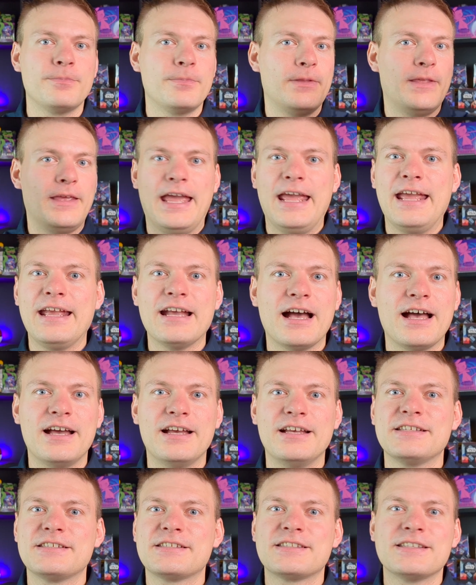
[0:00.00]
Hey
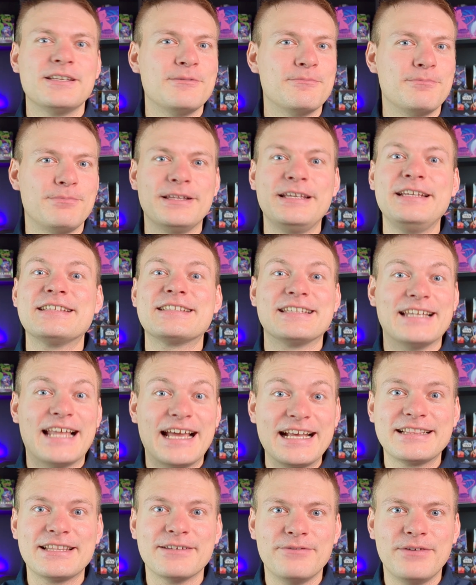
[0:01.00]
guys, please
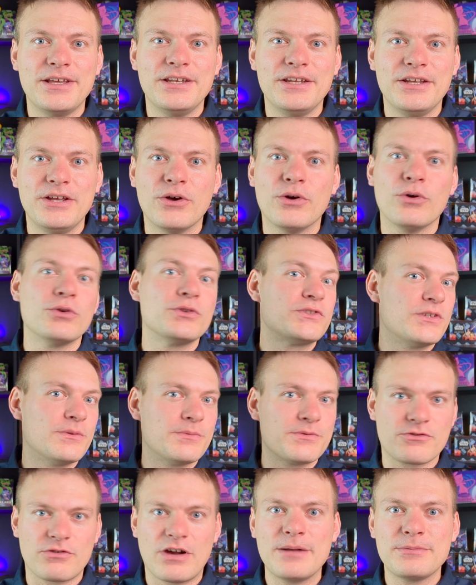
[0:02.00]
like the video,
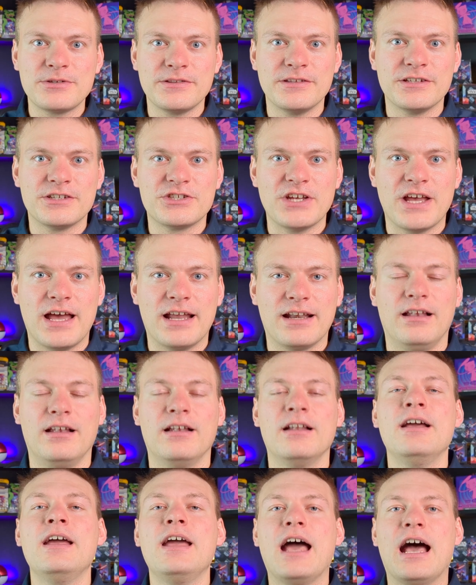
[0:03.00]
subscribe to the channel.
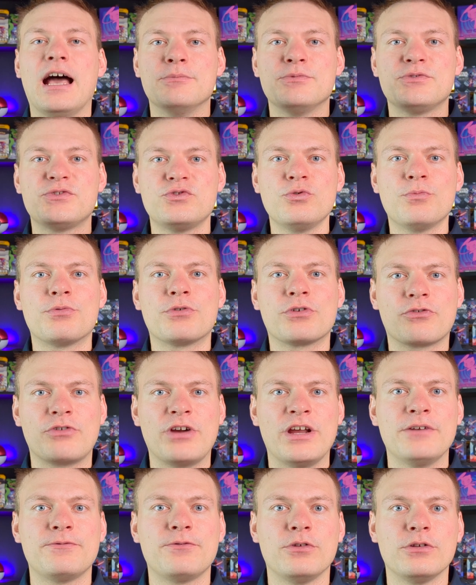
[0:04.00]
I'm super
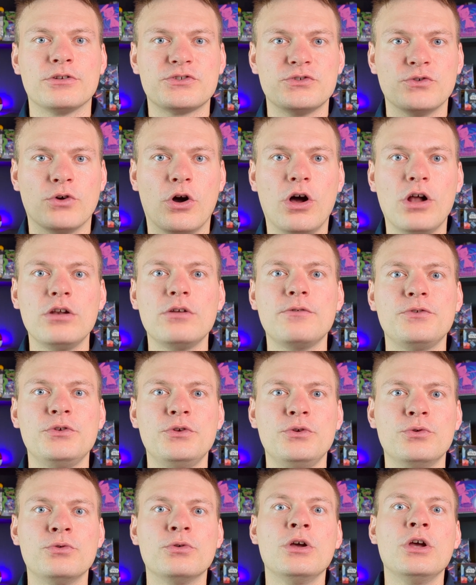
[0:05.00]
grateful to all of
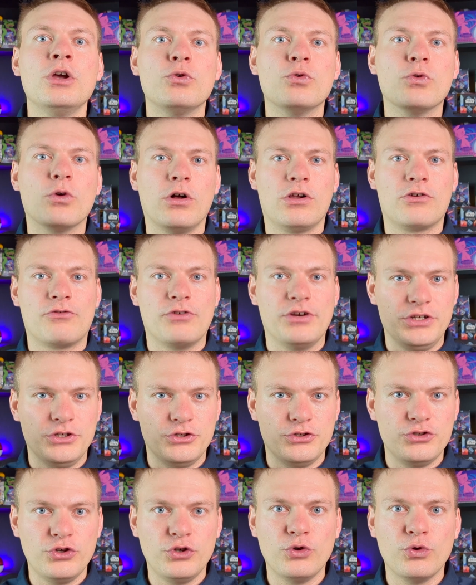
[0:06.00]
you who already
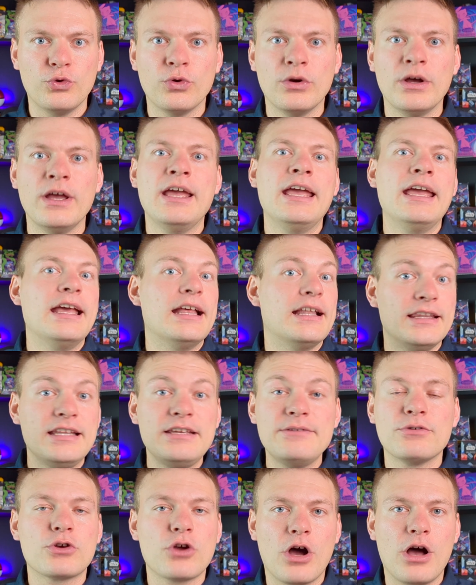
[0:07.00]
do. Leave
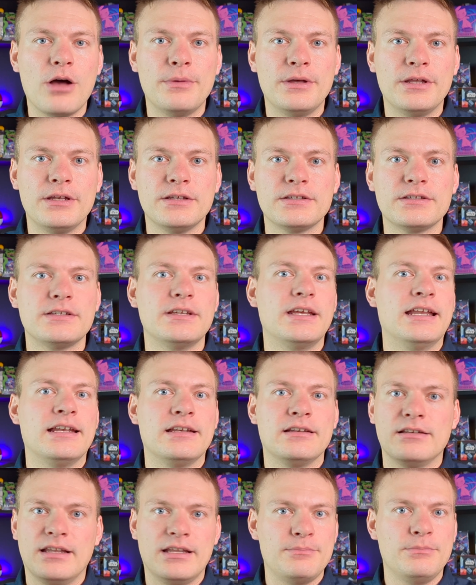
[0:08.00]
a comment
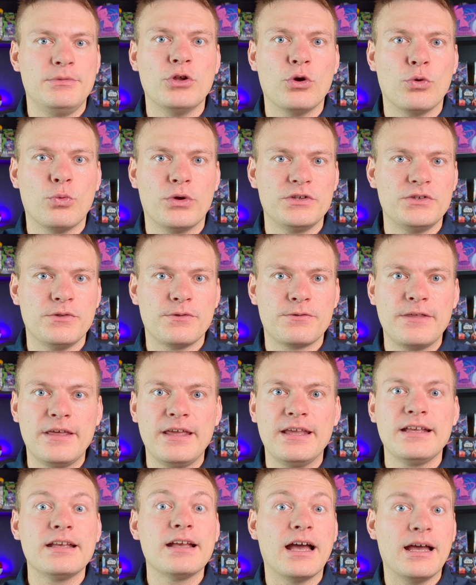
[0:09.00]
and let me know what you
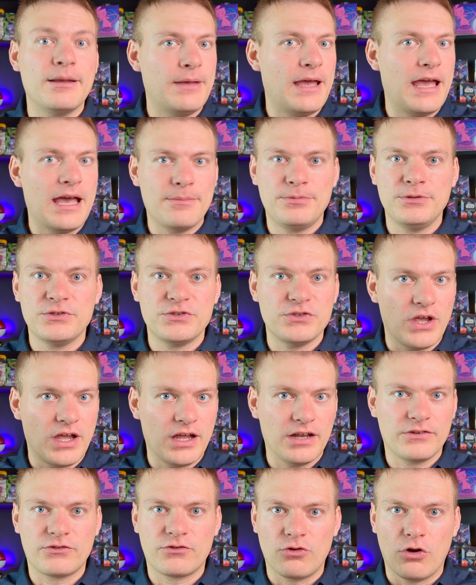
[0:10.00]
think. I'm happy to
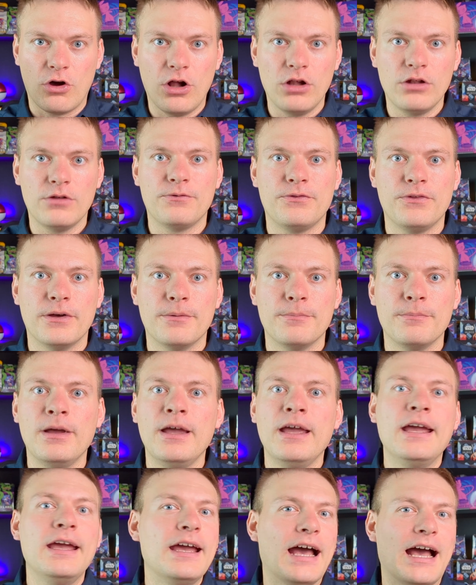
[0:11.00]
answer all of them.
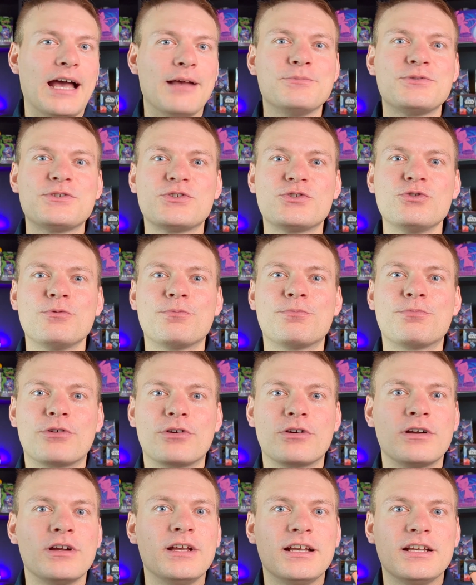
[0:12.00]
I'm super